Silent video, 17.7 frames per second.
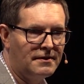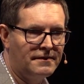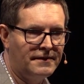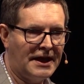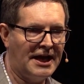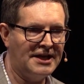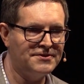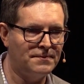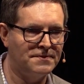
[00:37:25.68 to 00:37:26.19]

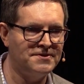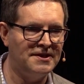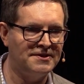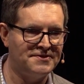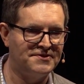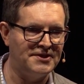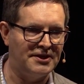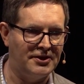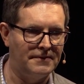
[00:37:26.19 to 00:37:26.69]
That's what's
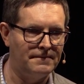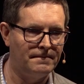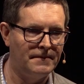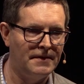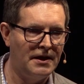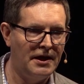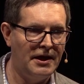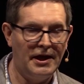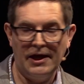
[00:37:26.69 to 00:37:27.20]
necessary.
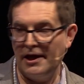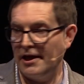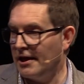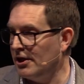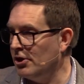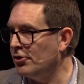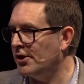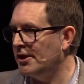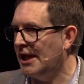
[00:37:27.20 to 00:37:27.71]

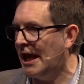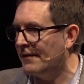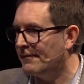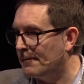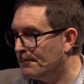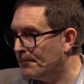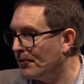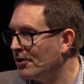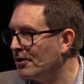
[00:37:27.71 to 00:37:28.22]
You can have
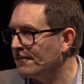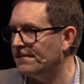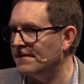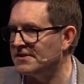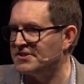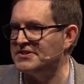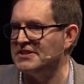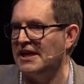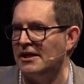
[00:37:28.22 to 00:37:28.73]
a
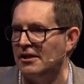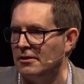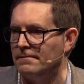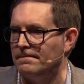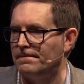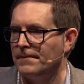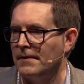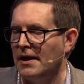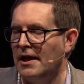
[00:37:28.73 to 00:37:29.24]
perfect
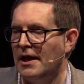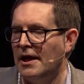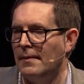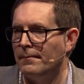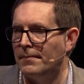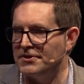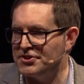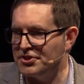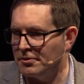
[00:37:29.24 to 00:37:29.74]
cell,
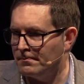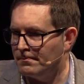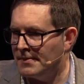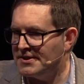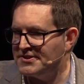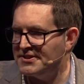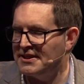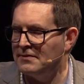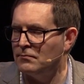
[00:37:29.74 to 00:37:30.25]
but you're
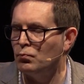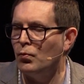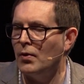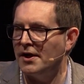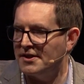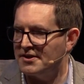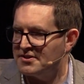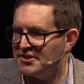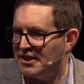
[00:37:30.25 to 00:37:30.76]
missing
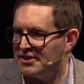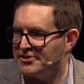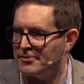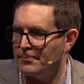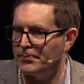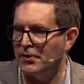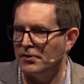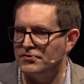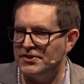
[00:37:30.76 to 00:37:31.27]
one
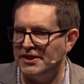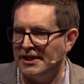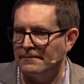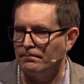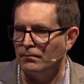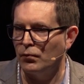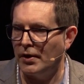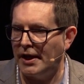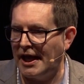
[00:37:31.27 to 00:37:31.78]
essential
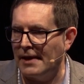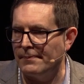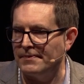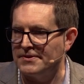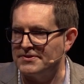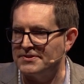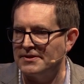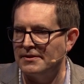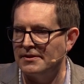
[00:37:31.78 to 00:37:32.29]
protein. What
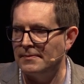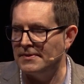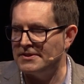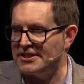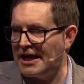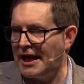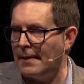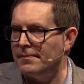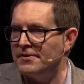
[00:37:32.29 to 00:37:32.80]
happens? The
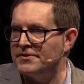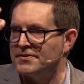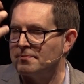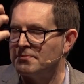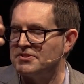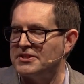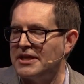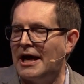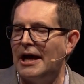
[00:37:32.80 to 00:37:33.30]
metabolism
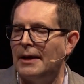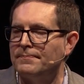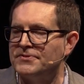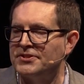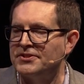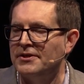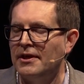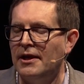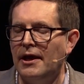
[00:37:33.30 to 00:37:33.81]

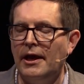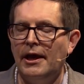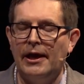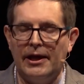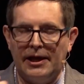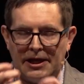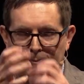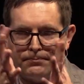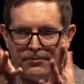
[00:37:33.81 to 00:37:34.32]
stops,
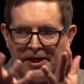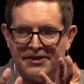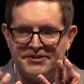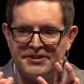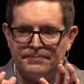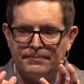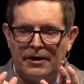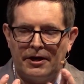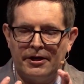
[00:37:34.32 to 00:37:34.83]
it
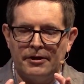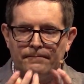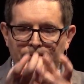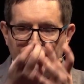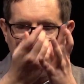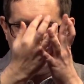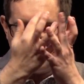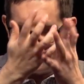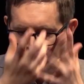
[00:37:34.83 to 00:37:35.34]
breaks
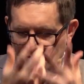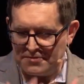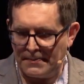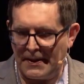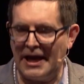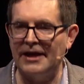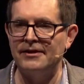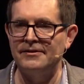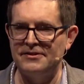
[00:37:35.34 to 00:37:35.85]
apart, and turns
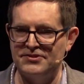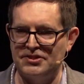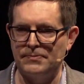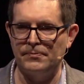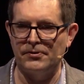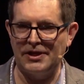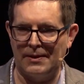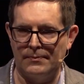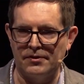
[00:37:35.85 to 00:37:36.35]
back into
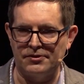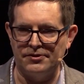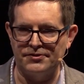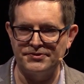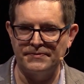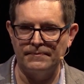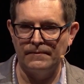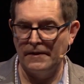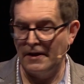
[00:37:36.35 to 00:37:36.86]
simple
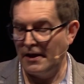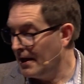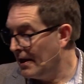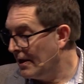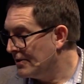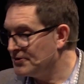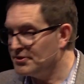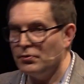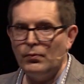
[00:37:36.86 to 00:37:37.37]
chemicals.
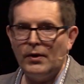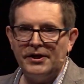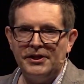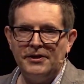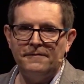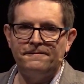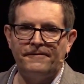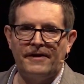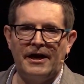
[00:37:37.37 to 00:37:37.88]
So what
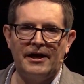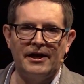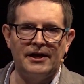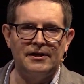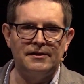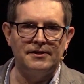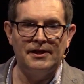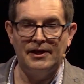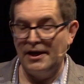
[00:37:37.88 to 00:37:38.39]
you
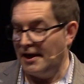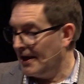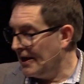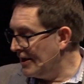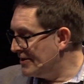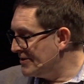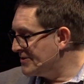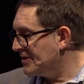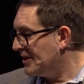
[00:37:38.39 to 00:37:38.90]
find
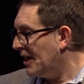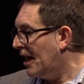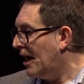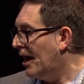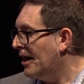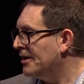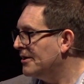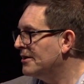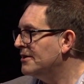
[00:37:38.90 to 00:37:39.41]
is
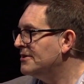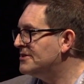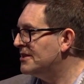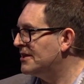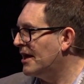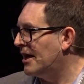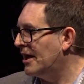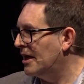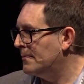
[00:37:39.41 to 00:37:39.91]

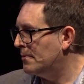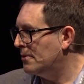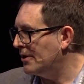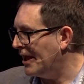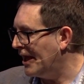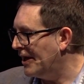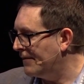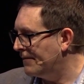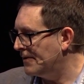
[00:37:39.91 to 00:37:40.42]

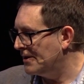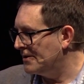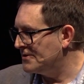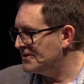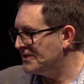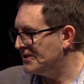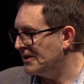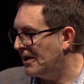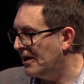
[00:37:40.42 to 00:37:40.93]
undeniable
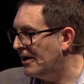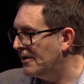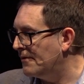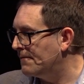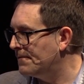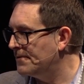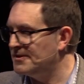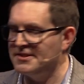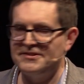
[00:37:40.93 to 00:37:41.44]
evidence
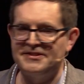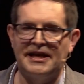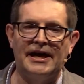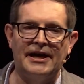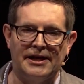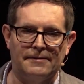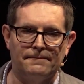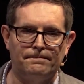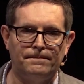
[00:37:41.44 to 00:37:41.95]
of
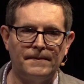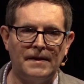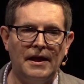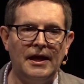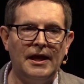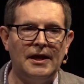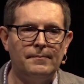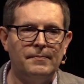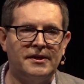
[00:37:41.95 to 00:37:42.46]
design.
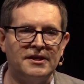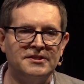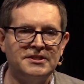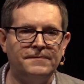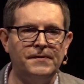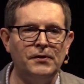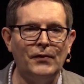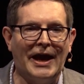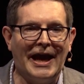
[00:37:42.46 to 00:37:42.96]
Because
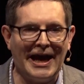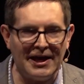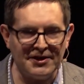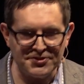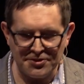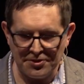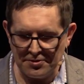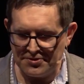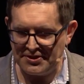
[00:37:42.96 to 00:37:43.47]
if you
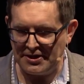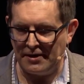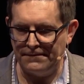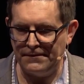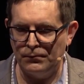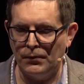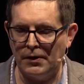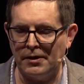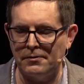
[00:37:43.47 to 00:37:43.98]
asked yourself,
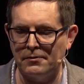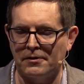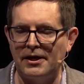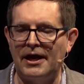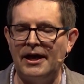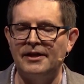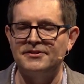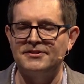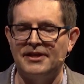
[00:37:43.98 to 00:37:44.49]
in what other
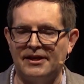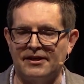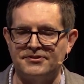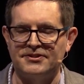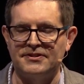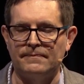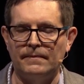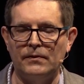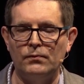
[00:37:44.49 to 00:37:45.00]

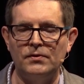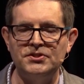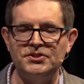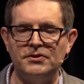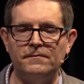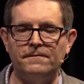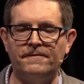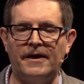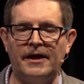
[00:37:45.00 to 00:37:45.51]
contexts would
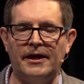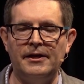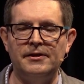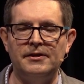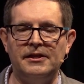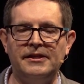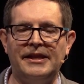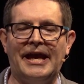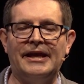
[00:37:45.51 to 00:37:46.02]
you
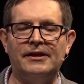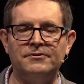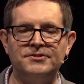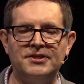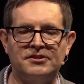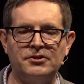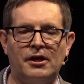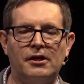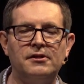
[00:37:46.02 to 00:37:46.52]
find a
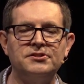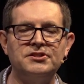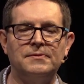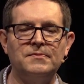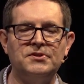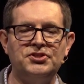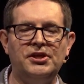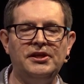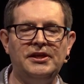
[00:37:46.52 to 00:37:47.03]
nanotechnology
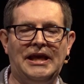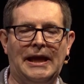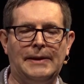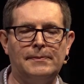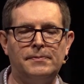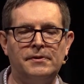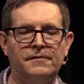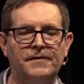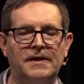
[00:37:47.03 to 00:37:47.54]
machine
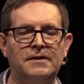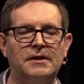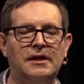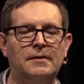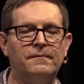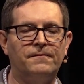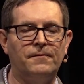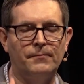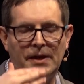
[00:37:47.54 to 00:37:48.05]
capable of
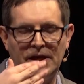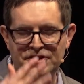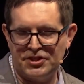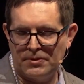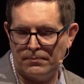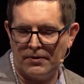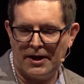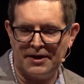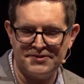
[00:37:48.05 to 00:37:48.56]

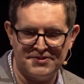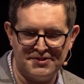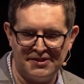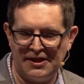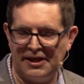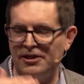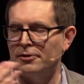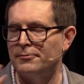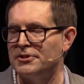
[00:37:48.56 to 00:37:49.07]
information
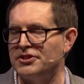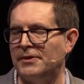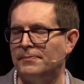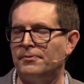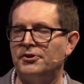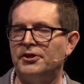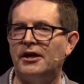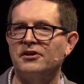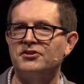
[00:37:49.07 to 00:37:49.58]
processing, energy
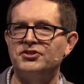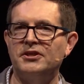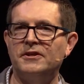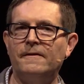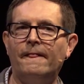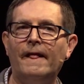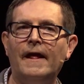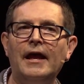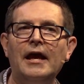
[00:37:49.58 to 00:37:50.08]

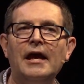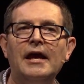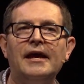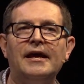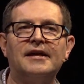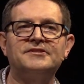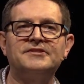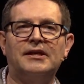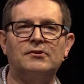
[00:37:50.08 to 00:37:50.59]
production,
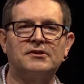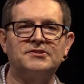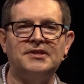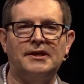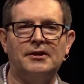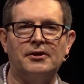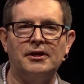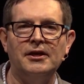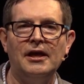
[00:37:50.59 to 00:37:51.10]
et
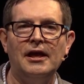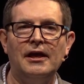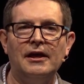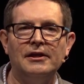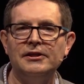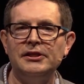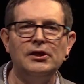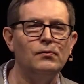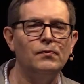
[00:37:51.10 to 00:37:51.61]
cetera,
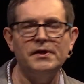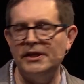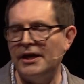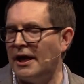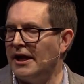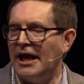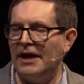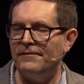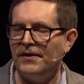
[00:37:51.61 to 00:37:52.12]
you would
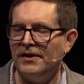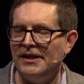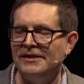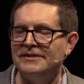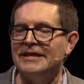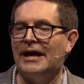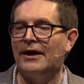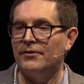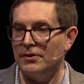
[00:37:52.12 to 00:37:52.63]
not have any
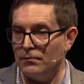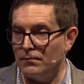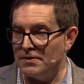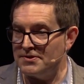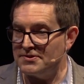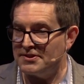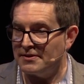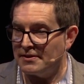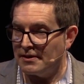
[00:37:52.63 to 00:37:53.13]
doubt it
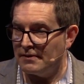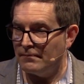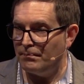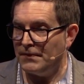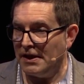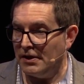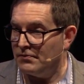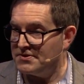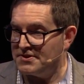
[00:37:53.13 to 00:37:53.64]
was
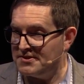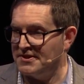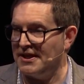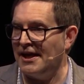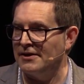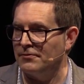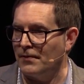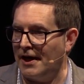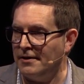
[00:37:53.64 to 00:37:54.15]

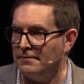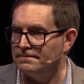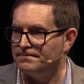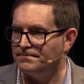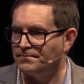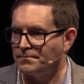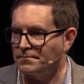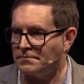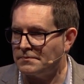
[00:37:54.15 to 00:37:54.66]
designed, right?
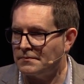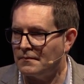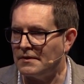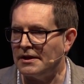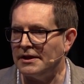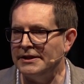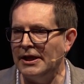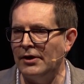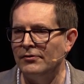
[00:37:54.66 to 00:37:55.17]

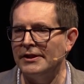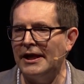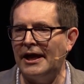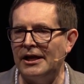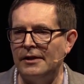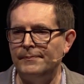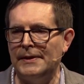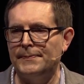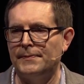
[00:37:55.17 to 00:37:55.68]
Now, a
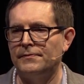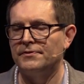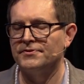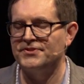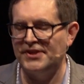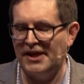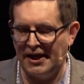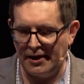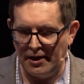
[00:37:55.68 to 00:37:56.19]
lot of people will
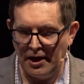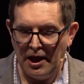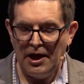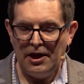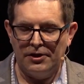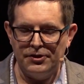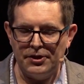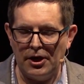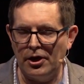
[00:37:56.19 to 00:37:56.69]
say,
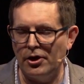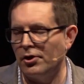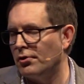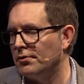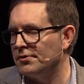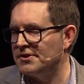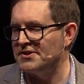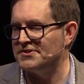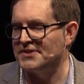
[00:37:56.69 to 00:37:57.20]

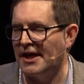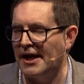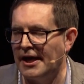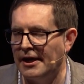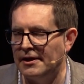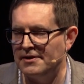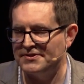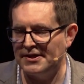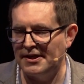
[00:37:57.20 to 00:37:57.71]
no,
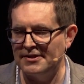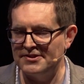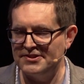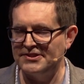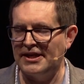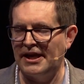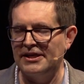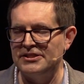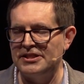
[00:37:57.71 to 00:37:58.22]
design is
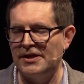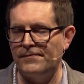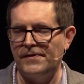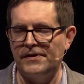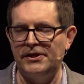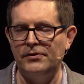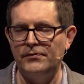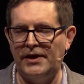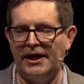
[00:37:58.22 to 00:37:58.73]

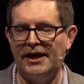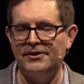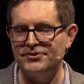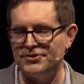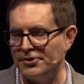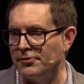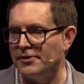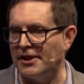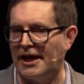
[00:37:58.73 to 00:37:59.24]
unscientific, you can't
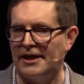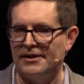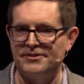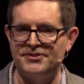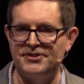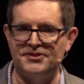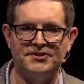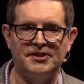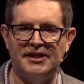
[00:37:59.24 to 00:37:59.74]
do that.
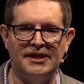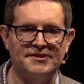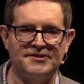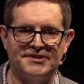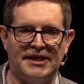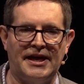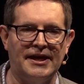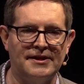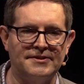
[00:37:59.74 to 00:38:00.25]
It's just
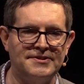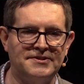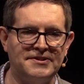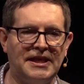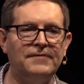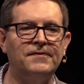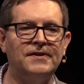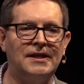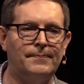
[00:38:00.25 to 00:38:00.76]
against science, it's
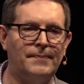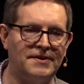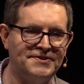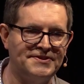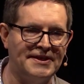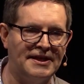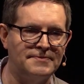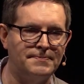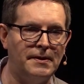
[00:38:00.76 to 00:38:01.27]
giving up on
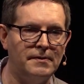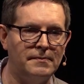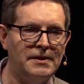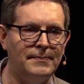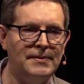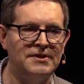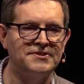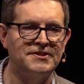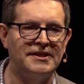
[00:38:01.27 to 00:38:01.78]
science. But
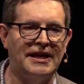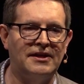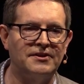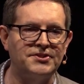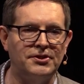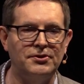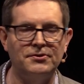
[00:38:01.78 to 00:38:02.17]
let me use an analogy.